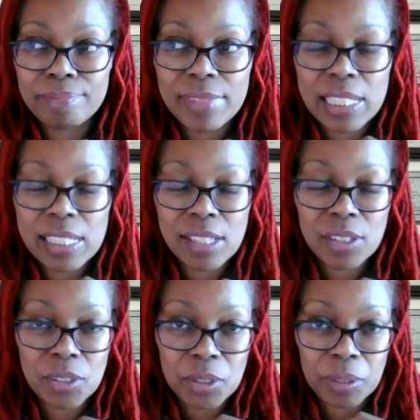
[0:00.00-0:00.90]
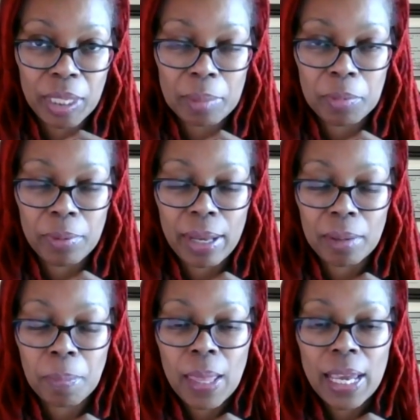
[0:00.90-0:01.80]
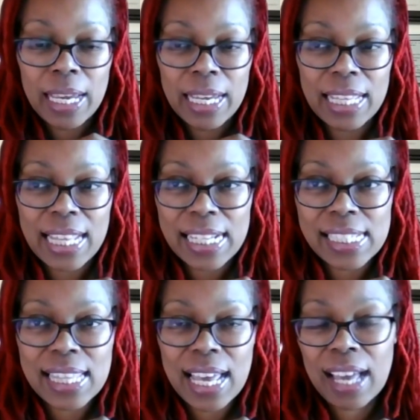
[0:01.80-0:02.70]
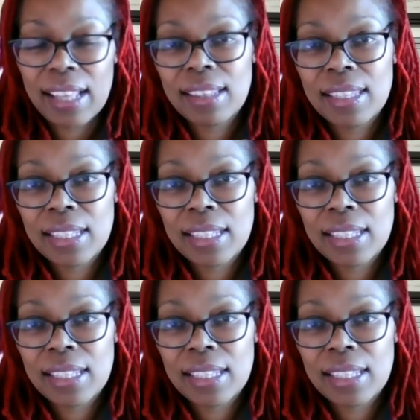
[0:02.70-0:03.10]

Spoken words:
since the new year came around, and that's that